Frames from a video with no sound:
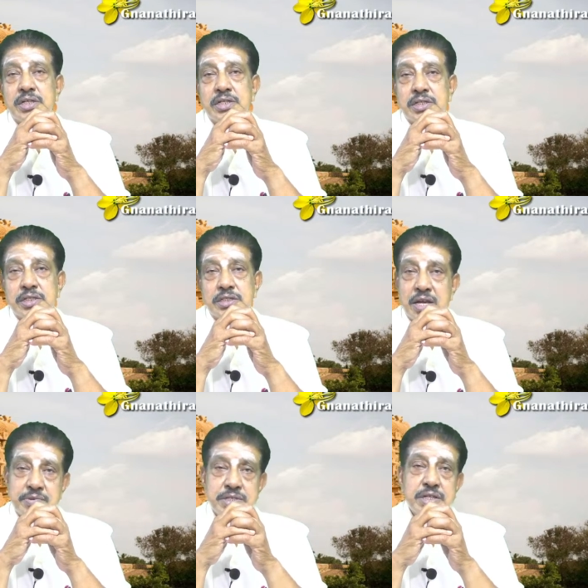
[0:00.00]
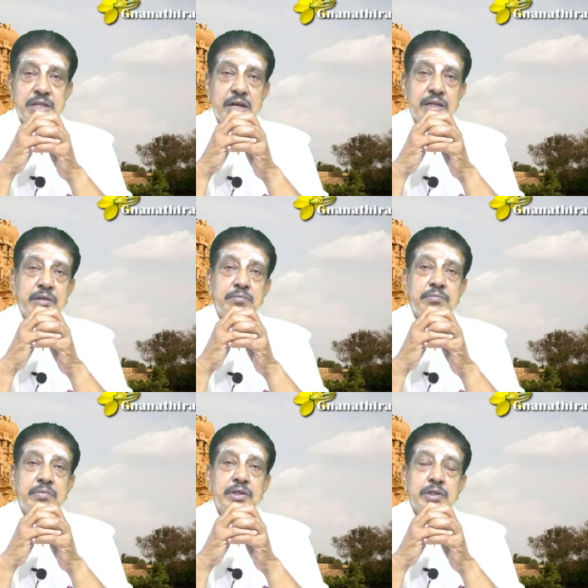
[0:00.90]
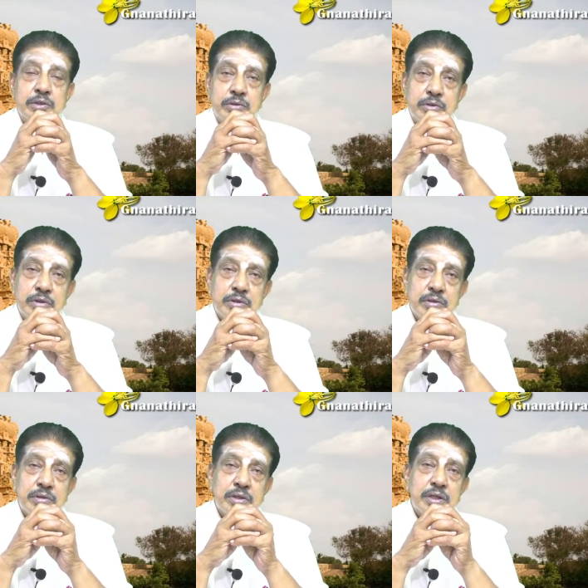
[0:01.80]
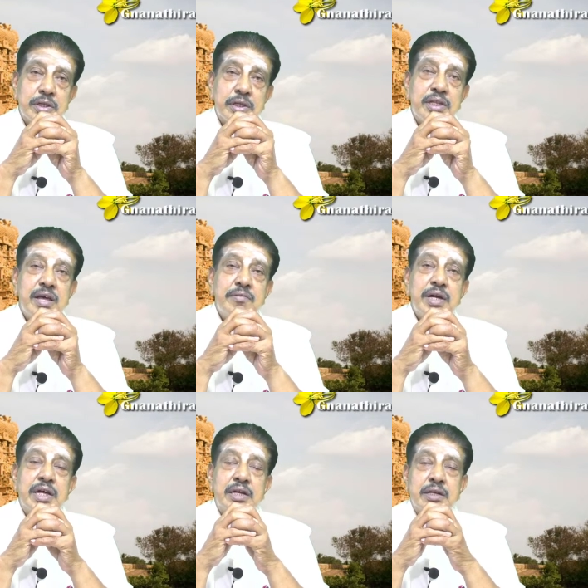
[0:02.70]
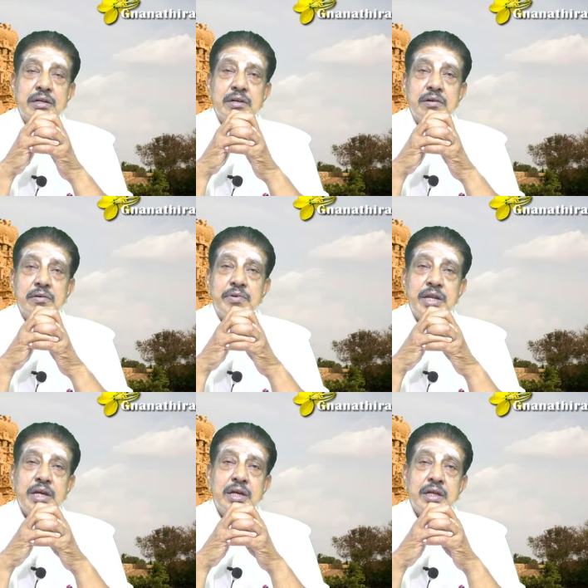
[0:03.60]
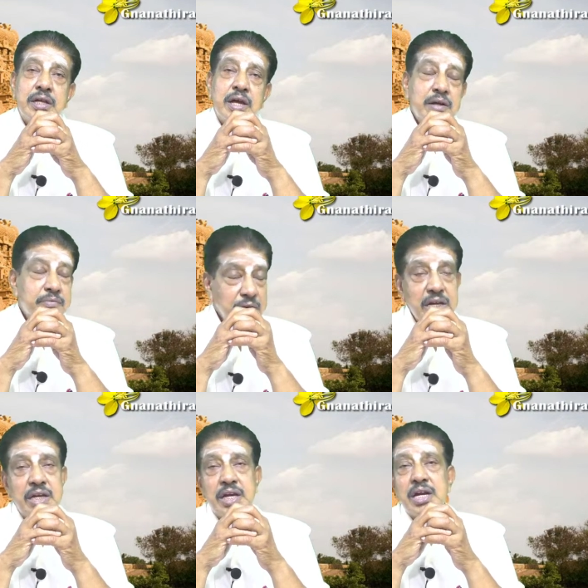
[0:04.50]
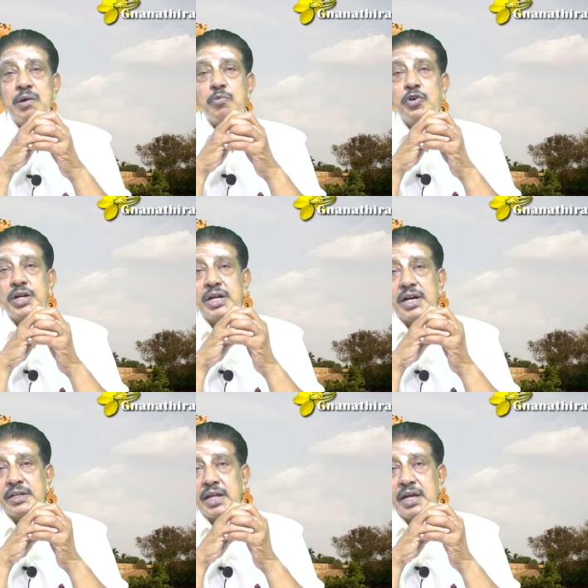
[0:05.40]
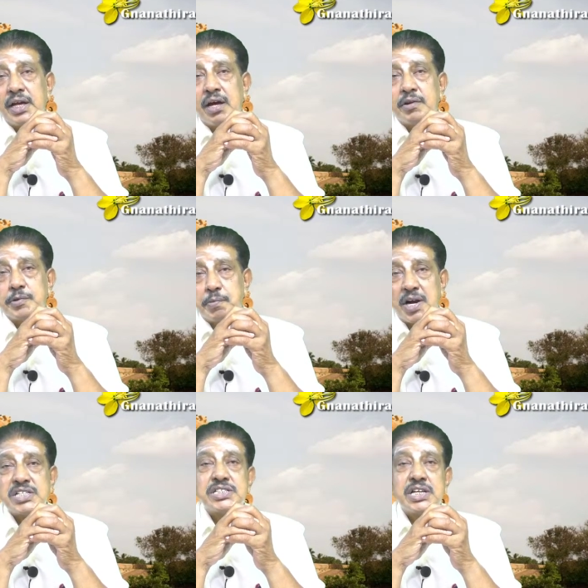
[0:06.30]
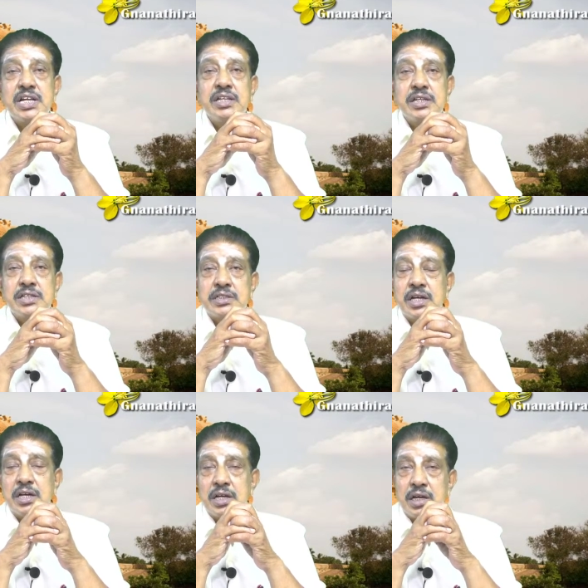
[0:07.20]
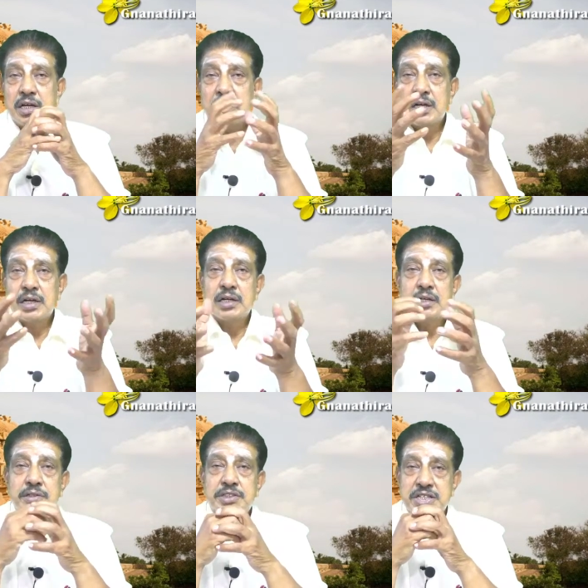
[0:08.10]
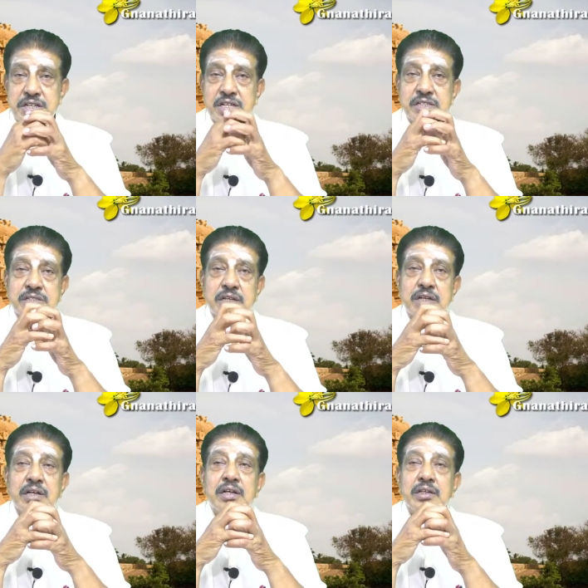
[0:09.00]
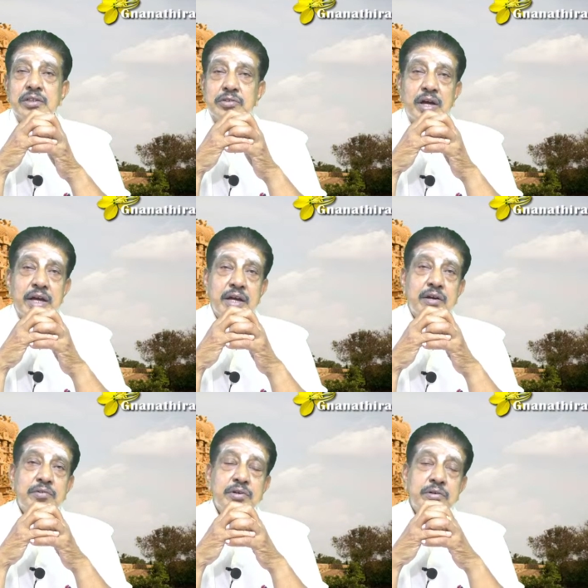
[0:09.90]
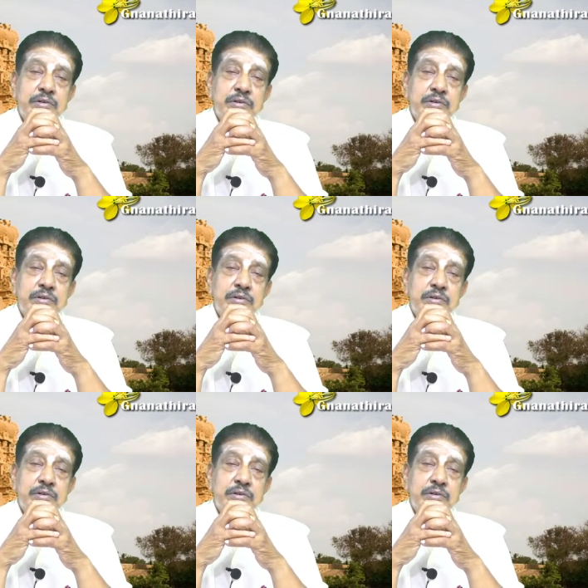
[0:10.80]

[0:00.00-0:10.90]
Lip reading: Saiva Siddhantam. So they are very keen about it, and they are sponsoring these sessions. So I have to